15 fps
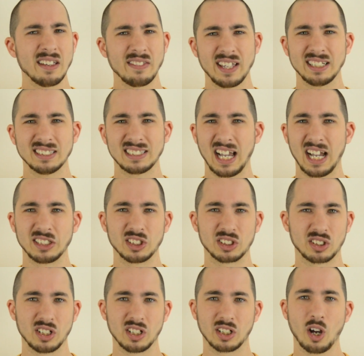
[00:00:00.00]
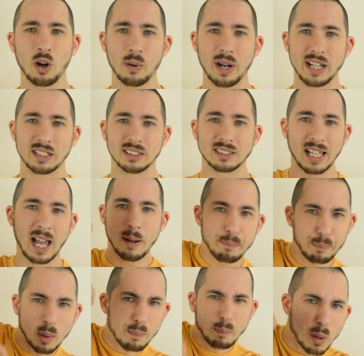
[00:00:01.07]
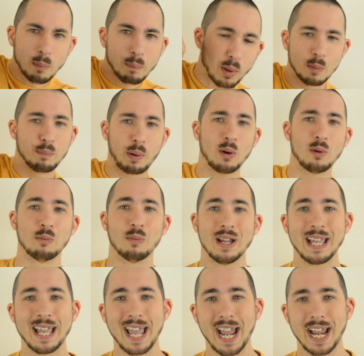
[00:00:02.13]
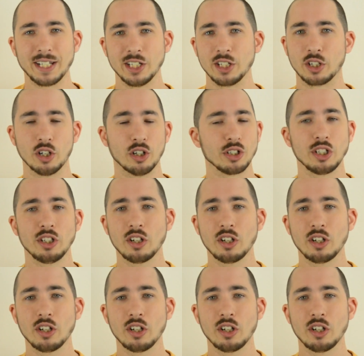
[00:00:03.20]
Things that are just going to go in and start boom, boom, boom, boom in your gut.